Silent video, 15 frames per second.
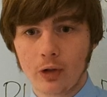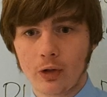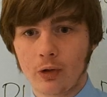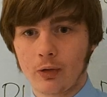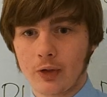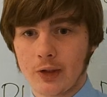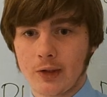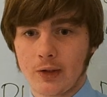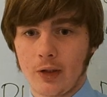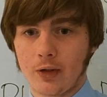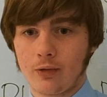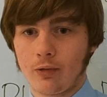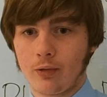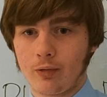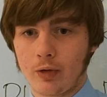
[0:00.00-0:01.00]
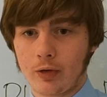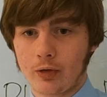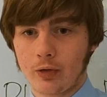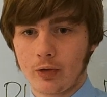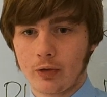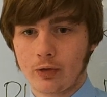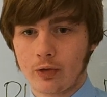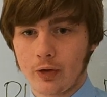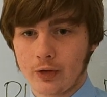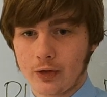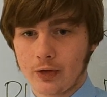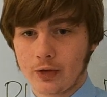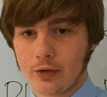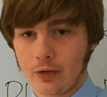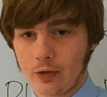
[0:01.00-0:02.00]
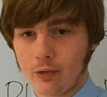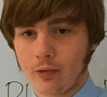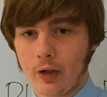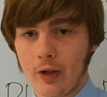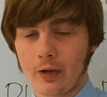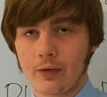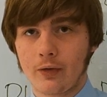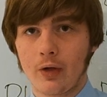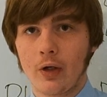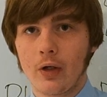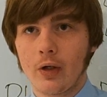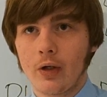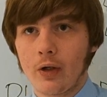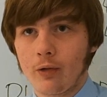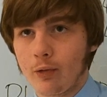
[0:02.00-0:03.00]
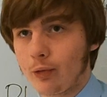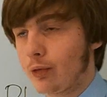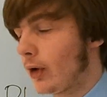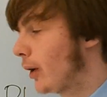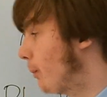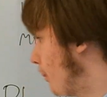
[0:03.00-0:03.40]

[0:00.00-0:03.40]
you can set the virtual addresses such that the frame